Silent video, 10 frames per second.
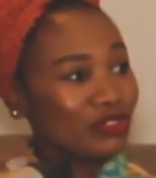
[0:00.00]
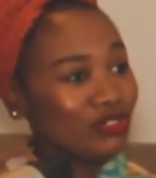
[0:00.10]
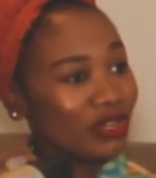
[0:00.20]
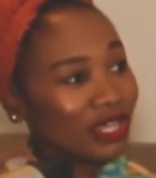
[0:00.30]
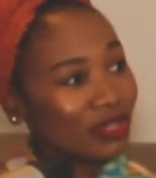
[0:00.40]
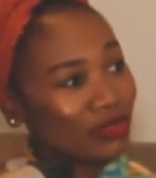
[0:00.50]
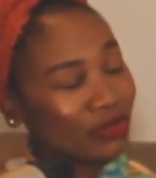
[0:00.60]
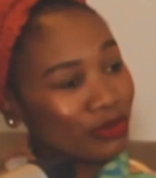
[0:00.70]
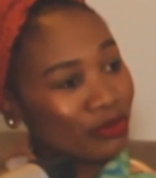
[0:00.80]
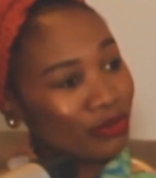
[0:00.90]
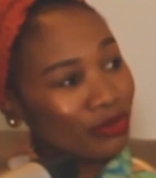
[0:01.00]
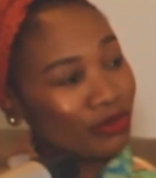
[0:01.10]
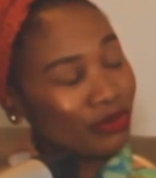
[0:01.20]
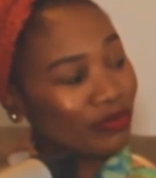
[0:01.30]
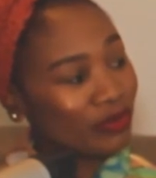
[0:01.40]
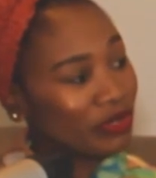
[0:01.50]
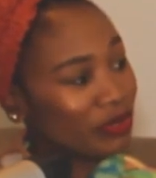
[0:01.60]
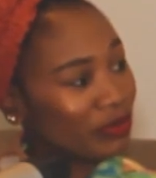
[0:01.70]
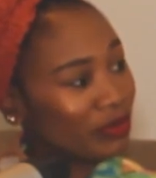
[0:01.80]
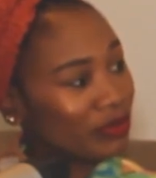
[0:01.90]
jogging through
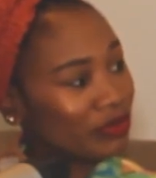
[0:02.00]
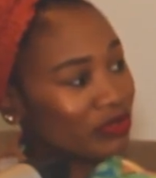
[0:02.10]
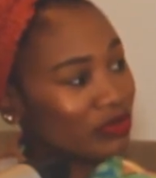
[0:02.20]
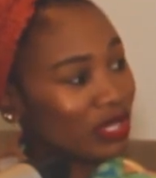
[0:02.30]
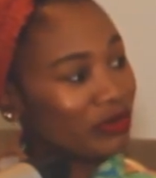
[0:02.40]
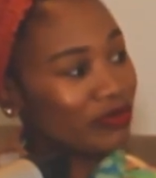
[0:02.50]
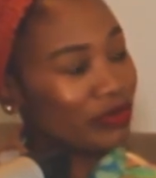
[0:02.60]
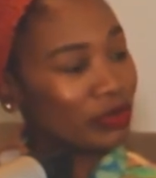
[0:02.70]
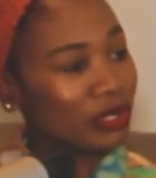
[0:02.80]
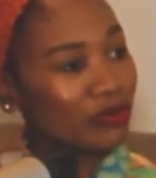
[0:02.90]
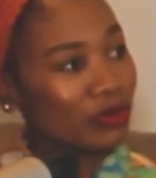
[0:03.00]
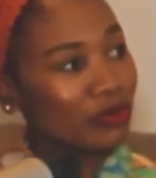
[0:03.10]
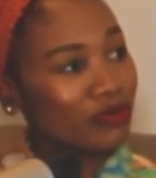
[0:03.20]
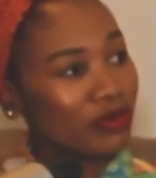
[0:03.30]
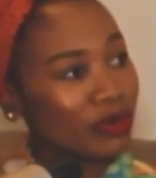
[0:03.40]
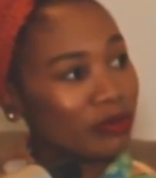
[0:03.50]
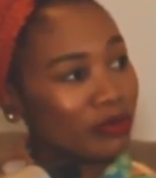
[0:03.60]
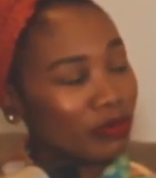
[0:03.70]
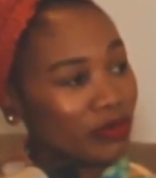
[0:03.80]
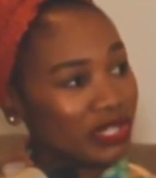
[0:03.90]
Rivonia Road. So down Rivonia Road from
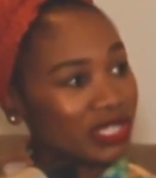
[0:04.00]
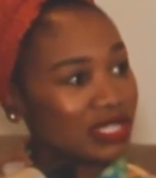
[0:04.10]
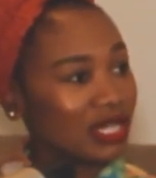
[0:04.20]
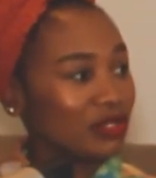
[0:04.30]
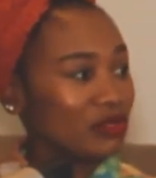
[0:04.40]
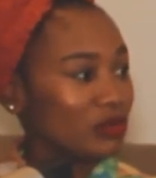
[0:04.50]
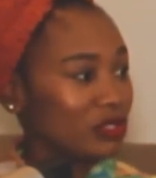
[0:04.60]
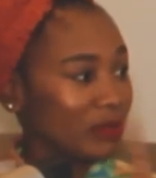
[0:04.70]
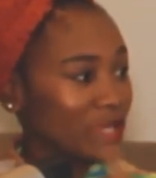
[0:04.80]
Morningside towards